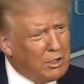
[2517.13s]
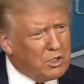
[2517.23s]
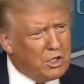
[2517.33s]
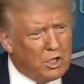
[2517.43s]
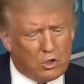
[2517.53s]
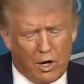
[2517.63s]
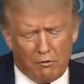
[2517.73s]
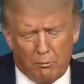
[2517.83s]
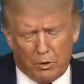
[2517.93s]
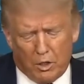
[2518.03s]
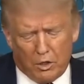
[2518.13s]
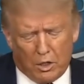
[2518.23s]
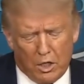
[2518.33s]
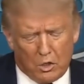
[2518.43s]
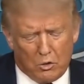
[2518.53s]
It's going to drive them to other
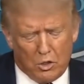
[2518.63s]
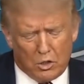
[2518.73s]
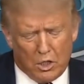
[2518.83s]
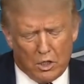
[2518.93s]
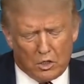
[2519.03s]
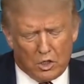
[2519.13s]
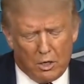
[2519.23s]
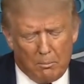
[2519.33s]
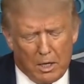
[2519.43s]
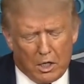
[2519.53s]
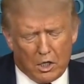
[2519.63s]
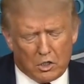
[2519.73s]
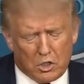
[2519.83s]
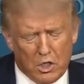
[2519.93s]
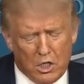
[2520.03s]
countries, and it's going to make
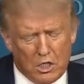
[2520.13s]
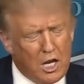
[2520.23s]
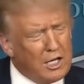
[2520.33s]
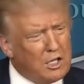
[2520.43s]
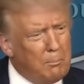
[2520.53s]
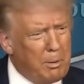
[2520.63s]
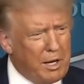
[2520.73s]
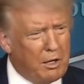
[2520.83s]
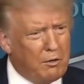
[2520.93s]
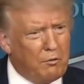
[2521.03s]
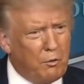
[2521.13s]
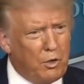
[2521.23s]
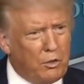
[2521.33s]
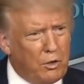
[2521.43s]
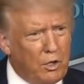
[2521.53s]
us not competitive
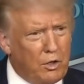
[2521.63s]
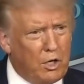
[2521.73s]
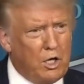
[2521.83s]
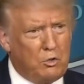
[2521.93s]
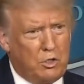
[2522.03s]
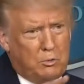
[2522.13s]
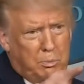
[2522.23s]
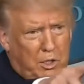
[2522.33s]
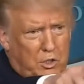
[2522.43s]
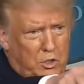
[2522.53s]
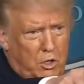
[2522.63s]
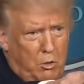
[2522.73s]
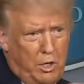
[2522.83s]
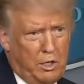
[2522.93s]
with other countries. Please, OAN.